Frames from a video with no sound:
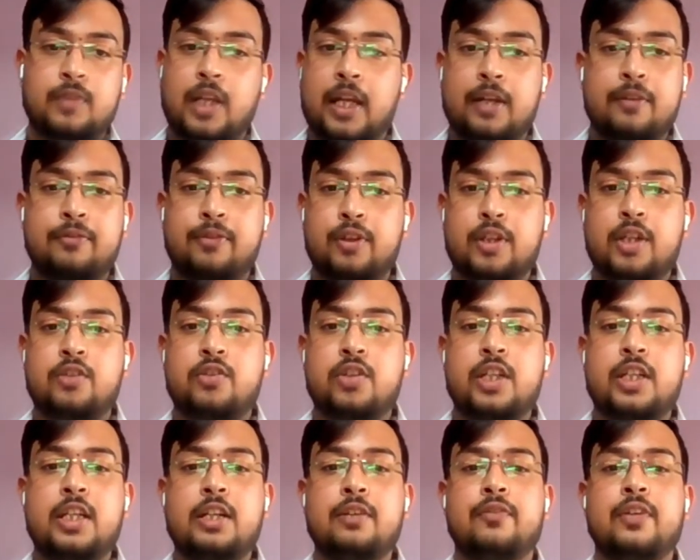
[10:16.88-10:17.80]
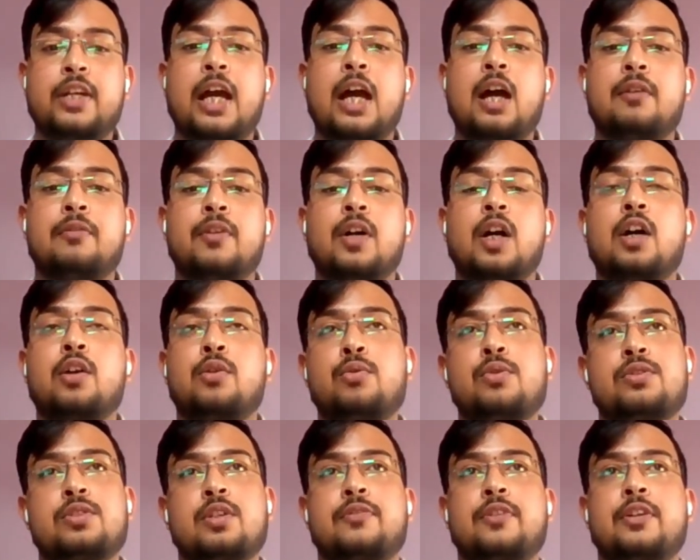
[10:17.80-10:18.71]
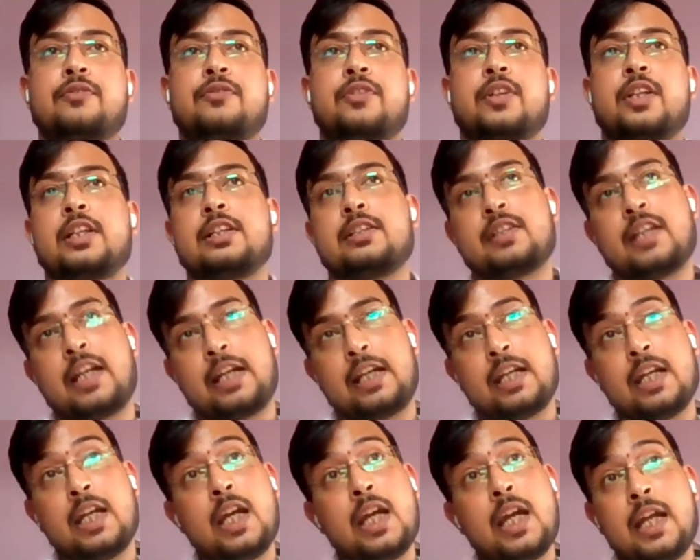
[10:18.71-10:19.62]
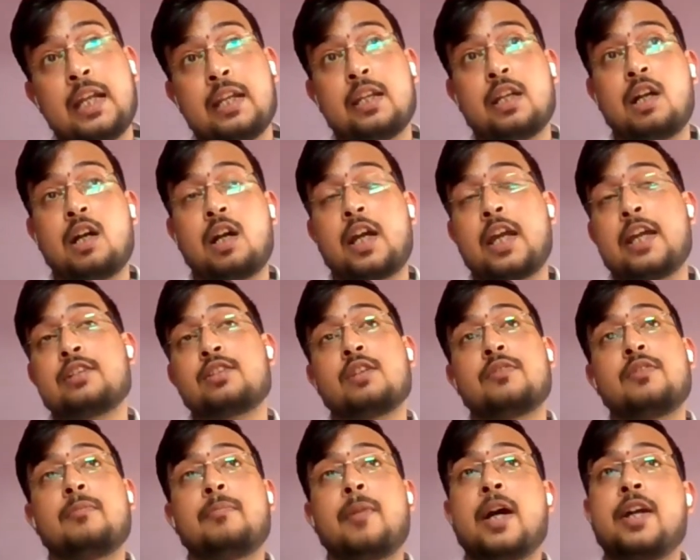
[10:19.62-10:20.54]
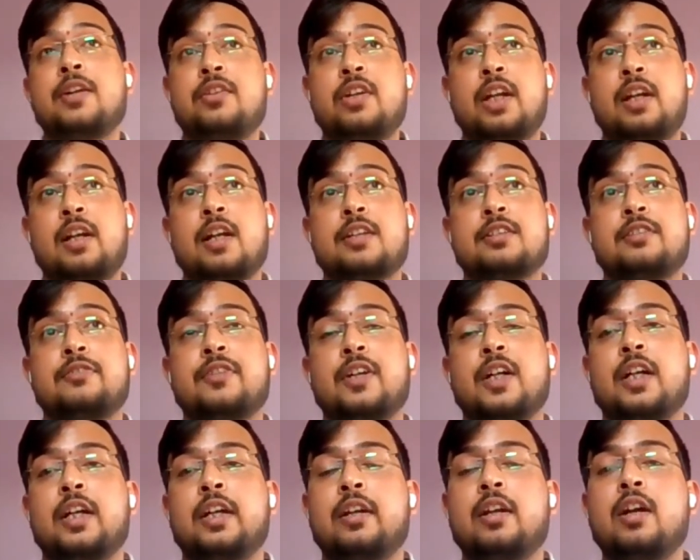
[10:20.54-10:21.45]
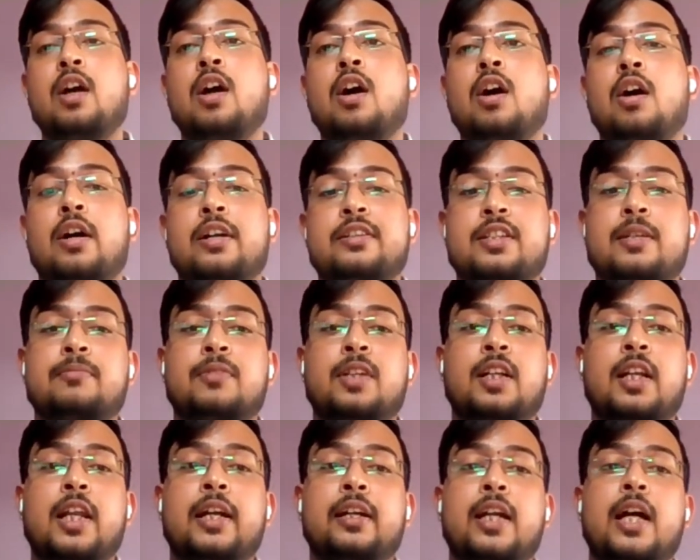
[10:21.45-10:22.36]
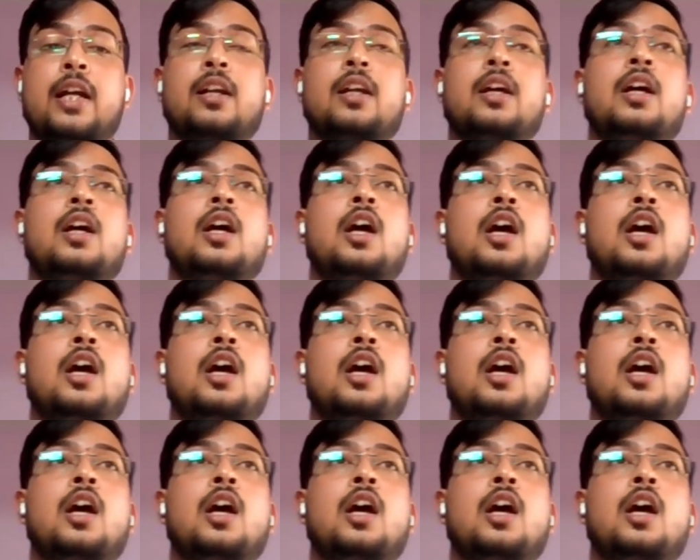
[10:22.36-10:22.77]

like for the training, we have rules of inference, like in the case of a binary classifier or something like that.